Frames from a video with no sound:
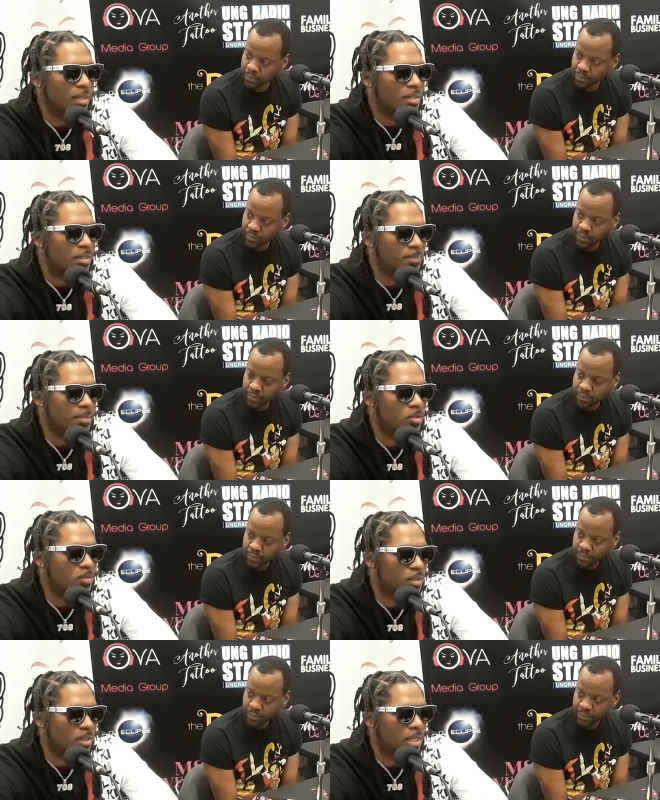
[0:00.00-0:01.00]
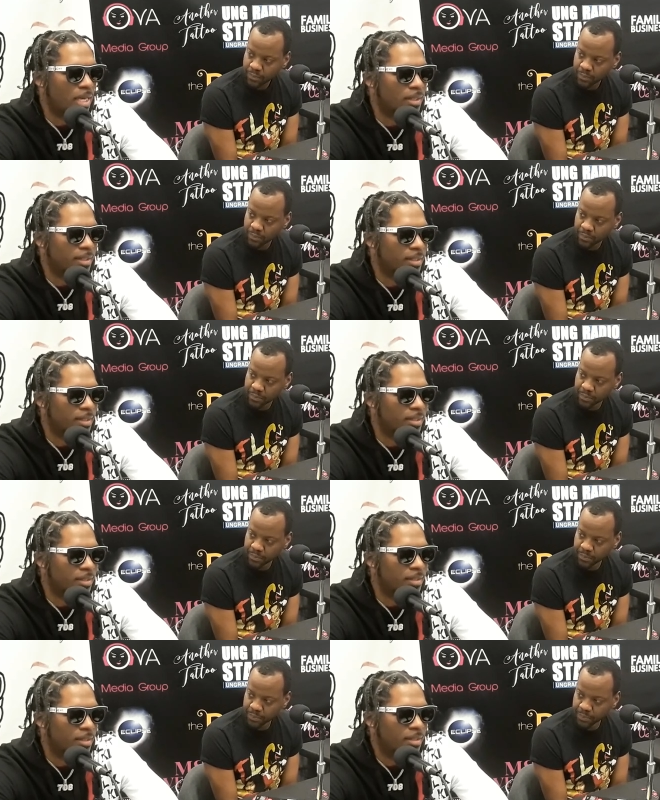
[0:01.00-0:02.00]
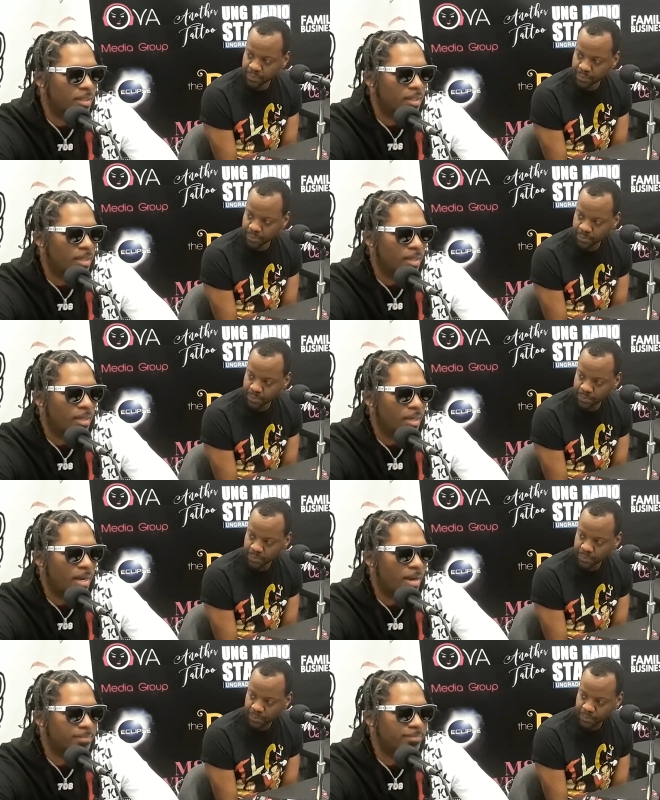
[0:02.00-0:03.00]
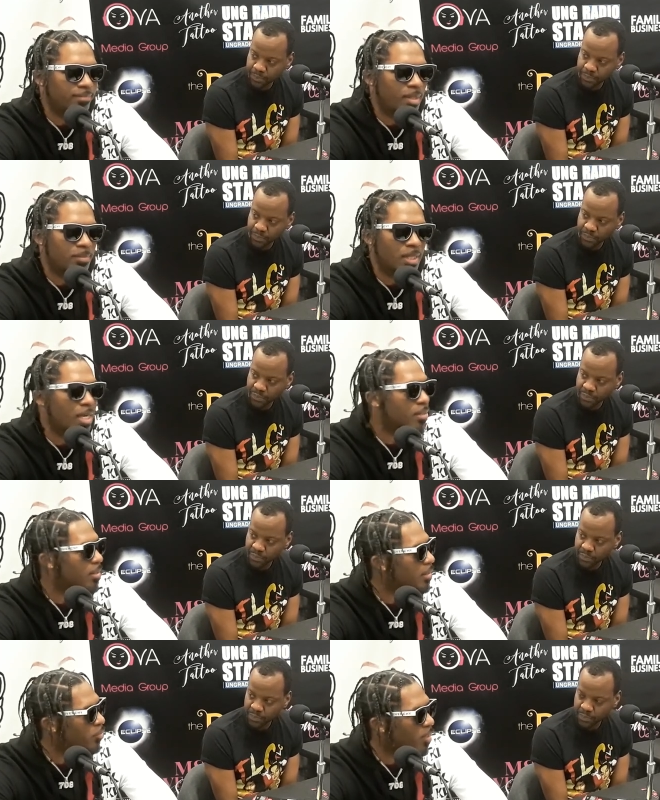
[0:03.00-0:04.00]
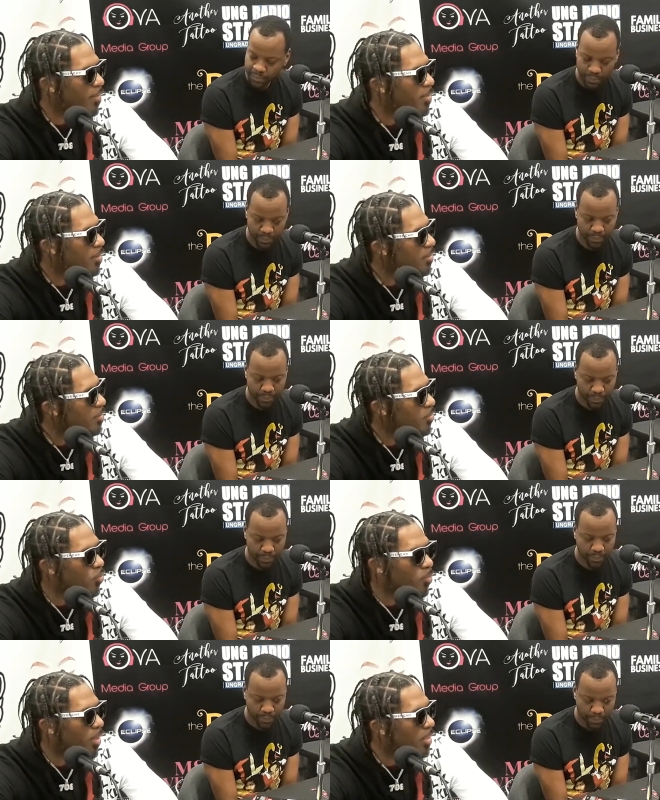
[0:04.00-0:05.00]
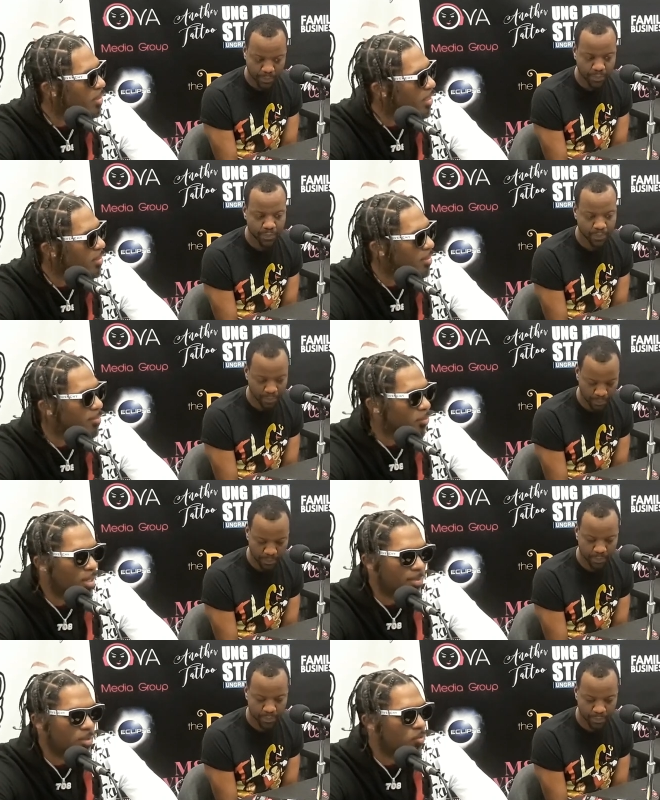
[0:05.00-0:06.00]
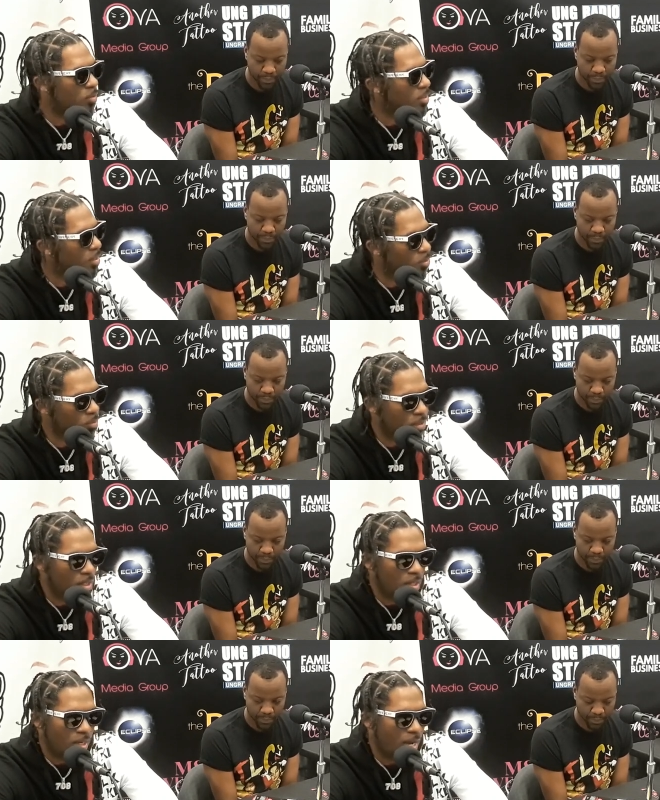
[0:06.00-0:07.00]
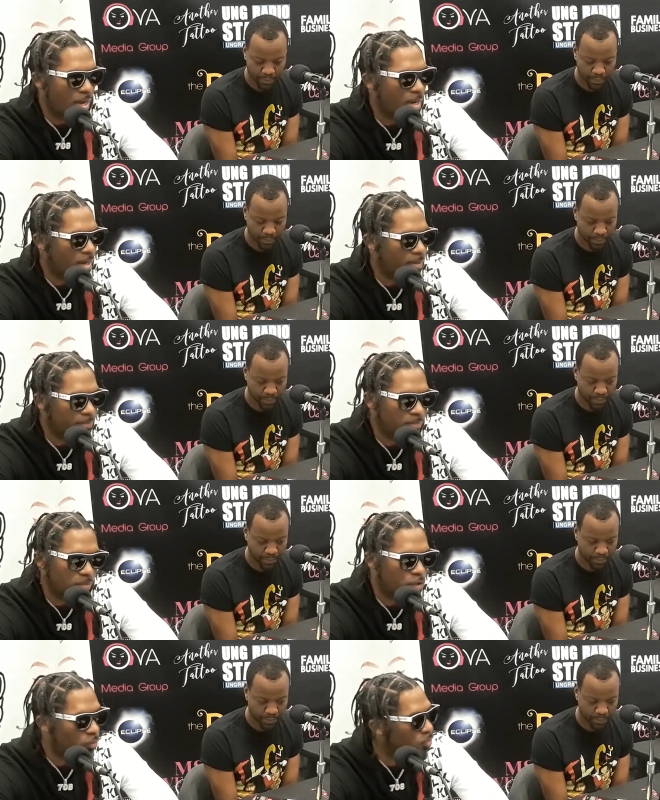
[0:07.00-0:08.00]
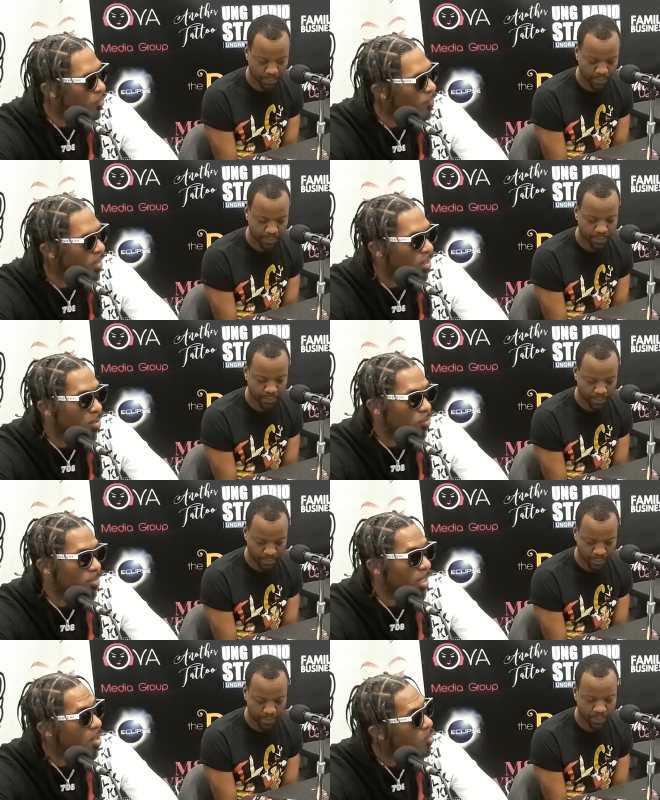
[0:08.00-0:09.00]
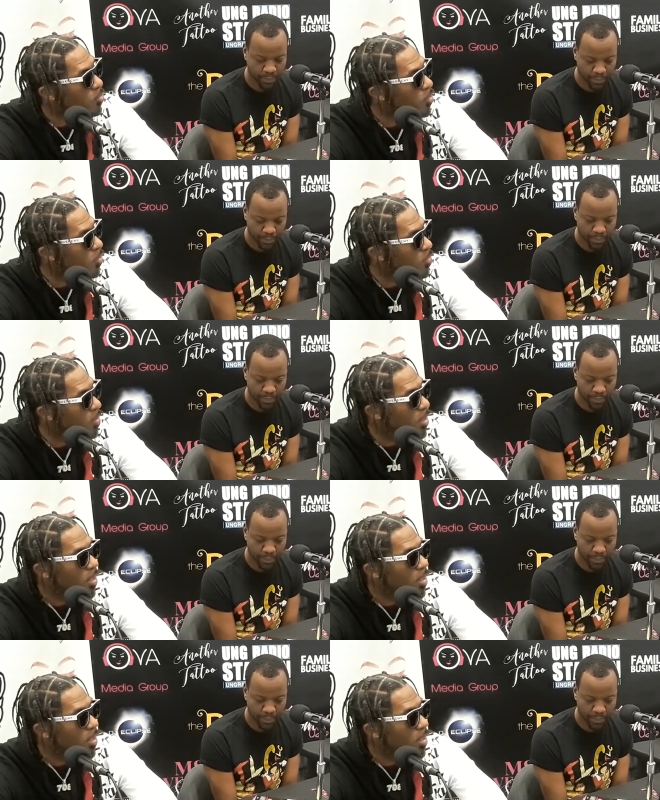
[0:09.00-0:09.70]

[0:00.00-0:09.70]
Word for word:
Speaker 1: other than music. Like uh I'm I'm constantly dropping new projects, I'm dropping new singles, um, shooting new videos, but I also